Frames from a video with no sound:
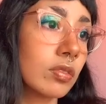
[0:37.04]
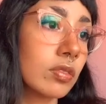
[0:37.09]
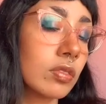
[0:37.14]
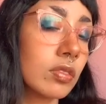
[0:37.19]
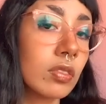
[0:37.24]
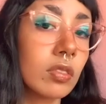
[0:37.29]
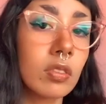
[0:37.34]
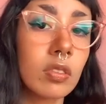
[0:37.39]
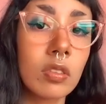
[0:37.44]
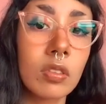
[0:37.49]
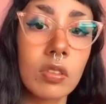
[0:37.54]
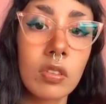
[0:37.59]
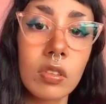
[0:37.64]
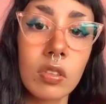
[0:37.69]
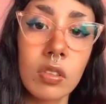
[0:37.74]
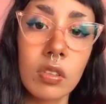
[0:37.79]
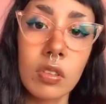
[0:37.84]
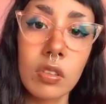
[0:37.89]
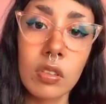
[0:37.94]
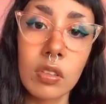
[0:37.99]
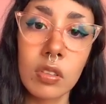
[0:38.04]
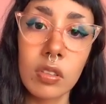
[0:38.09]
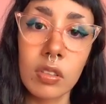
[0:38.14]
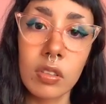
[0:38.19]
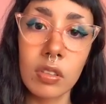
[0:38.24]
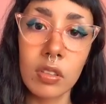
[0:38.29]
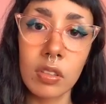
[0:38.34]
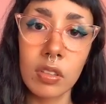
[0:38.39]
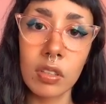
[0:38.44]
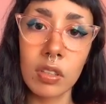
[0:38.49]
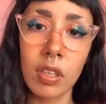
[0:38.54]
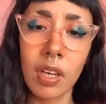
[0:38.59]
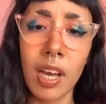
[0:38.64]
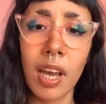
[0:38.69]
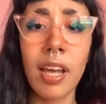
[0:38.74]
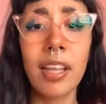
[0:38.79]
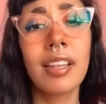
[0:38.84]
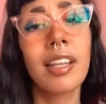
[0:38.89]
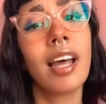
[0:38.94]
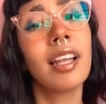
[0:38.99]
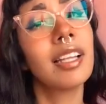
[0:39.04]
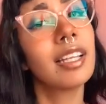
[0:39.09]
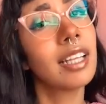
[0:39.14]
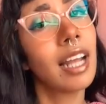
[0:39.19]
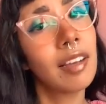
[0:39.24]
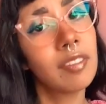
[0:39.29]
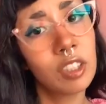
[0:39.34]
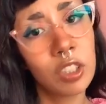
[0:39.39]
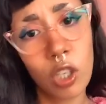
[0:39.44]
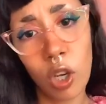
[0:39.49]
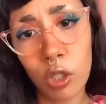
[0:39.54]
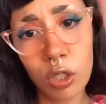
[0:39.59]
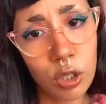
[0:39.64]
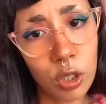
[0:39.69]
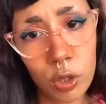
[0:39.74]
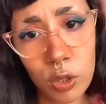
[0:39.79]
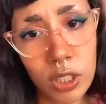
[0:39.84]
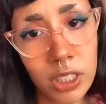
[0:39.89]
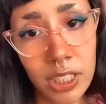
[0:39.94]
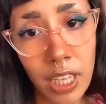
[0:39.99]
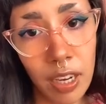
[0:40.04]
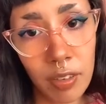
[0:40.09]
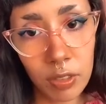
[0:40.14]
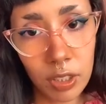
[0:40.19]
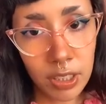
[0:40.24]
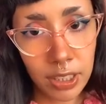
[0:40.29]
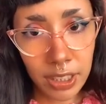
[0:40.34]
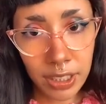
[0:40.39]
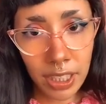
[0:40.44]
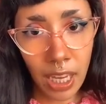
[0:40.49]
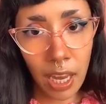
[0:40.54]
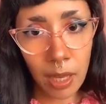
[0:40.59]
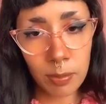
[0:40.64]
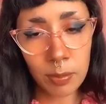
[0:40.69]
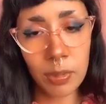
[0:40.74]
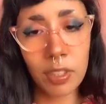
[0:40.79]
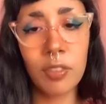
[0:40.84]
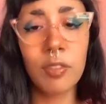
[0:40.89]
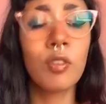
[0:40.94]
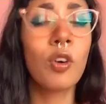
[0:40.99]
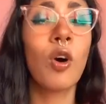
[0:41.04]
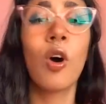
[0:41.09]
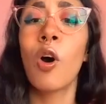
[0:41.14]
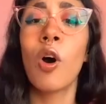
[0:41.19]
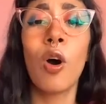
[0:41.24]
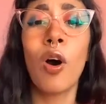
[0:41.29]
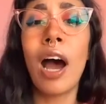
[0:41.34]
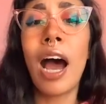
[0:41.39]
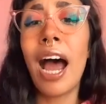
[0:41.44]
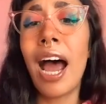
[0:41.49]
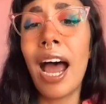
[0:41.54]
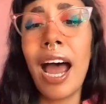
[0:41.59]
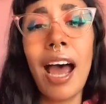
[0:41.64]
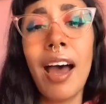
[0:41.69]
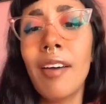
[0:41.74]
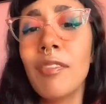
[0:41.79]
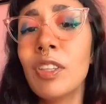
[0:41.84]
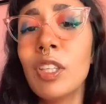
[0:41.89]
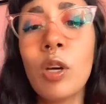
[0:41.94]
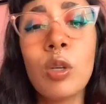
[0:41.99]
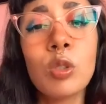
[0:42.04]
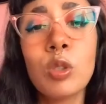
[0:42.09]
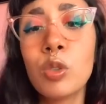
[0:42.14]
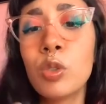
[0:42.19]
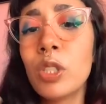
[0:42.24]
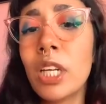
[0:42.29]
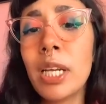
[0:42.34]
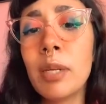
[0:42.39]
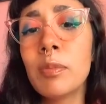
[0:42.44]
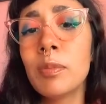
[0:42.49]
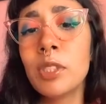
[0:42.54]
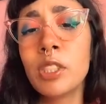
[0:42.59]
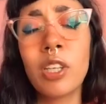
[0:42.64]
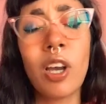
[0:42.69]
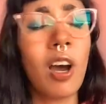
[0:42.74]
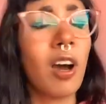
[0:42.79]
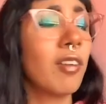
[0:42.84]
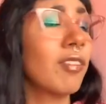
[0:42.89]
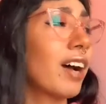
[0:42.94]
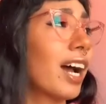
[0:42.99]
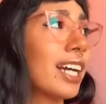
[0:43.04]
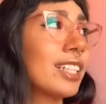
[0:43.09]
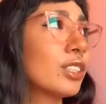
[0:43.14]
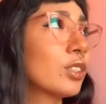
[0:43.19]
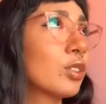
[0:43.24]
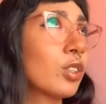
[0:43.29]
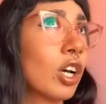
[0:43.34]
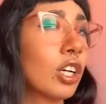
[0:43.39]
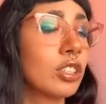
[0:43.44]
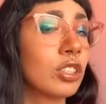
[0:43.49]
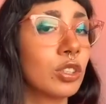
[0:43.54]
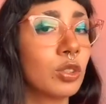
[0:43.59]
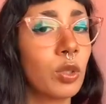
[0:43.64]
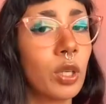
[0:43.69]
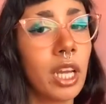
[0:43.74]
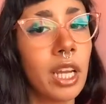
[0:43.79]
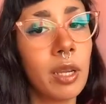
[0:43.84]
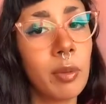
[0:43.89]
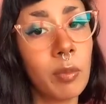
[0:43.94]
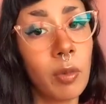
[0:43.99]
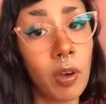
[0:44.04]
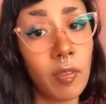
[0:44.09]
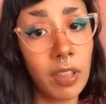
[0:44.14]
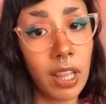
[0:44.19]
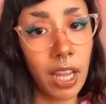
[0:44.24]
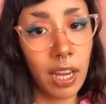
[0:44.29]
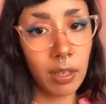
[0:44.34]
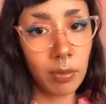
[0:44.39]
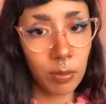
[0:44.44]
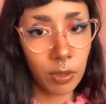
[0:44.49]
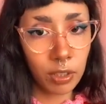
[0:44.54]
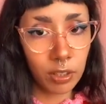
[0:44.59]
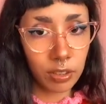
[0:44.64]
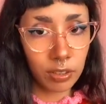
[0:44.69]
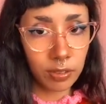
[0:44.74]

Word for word: Tell us, what's your dream job? Darling, I've told you several times before, I have no dream job. I do not dream of labor.